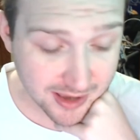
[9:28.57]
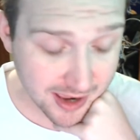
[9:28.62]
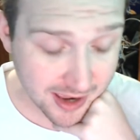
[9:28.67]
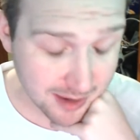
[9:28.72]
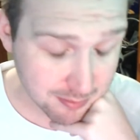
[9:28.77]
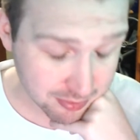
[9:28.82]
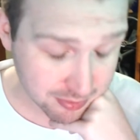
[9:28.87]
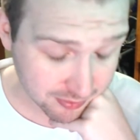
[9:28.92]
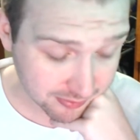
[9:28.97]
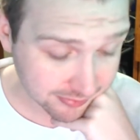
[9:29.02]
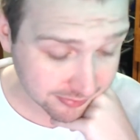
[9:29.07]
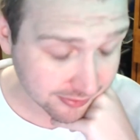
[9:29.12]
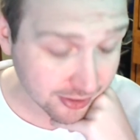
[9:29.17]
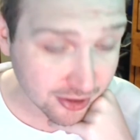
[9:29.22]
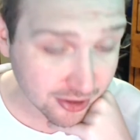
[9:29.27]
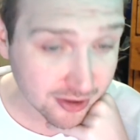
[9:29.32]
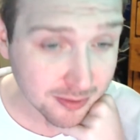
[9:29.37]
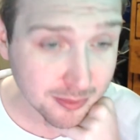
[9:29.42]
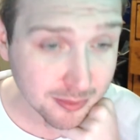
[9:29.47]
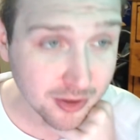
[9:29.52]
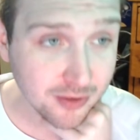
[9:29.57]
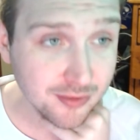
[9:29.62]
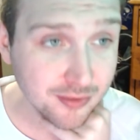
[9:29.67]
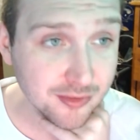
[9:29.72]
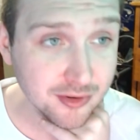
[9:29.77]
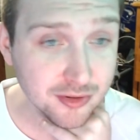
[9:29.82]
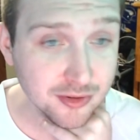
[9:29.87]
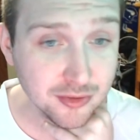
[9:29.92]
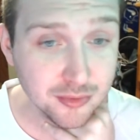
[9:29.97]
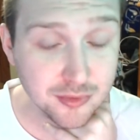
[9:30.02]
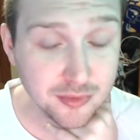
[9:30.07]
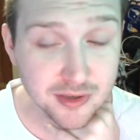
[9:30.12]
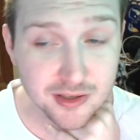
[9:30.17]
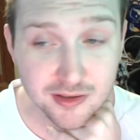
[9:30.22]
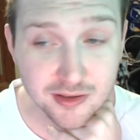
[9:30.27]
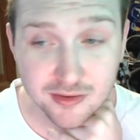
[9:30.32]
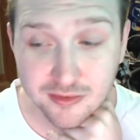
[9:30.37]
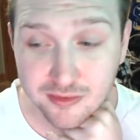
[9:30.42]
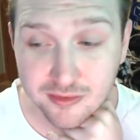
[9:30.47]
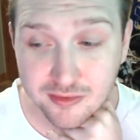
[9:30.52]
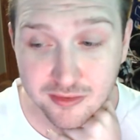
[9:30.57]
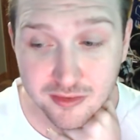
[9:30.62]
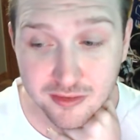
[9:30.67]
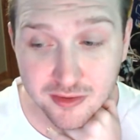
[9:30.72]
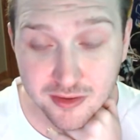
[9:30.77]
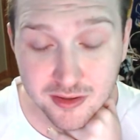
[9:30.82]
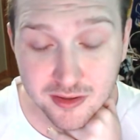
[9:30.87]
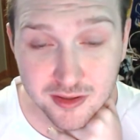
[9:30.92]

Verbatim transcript: I prefer him over Luis.